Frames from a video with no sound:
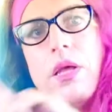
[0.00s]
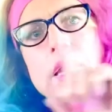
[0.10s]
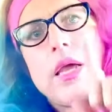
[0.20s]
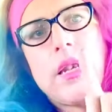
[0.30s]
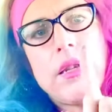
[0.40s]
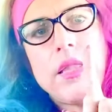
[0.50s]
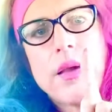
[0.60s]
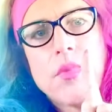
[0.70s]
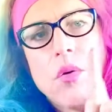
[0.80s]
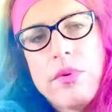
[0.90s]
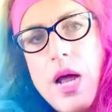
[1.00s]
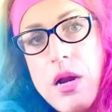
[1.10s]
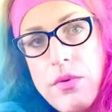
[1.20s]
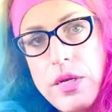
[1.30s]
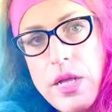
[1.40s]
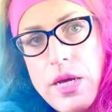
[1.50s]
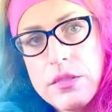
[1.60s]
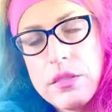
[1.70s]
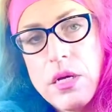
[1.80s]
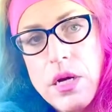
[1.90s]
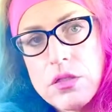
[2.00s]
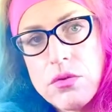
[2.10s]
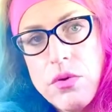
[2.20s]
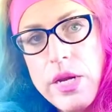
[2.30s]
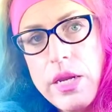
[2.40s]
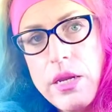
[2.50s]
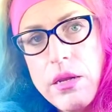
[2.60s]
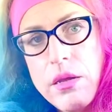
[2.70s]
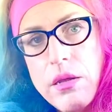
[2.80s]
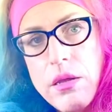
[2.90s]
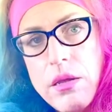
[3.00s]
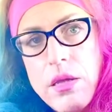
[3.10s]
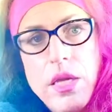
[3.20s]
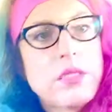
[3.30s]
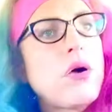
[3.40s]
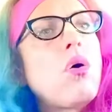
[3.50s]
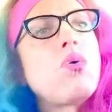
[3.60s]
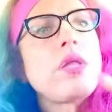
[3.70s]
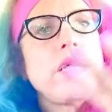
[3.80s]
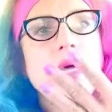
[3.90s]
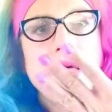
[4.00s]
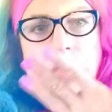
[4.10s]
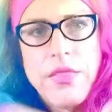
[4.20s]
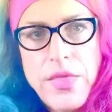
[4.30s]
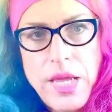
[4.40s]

And in that moment, I realized a tree is a holy thing.